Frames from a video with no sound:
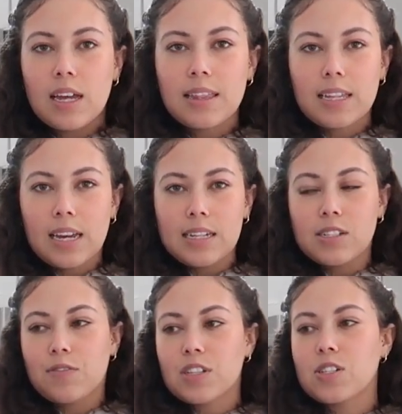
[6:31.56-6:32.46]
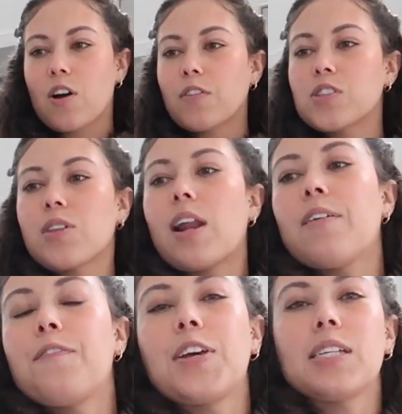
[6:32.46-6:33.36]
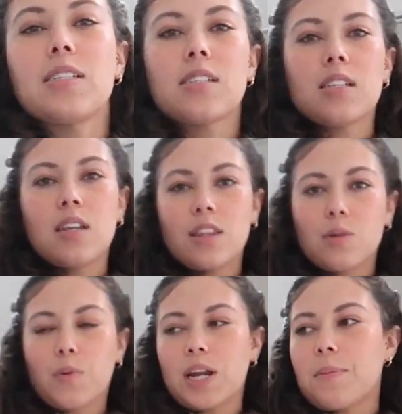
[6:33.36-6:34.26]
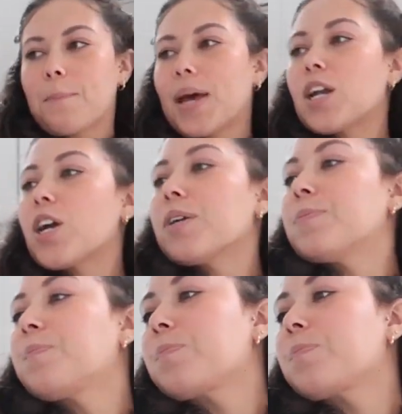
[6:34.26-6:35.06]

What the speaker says: the ends of this off so that it fits the print better.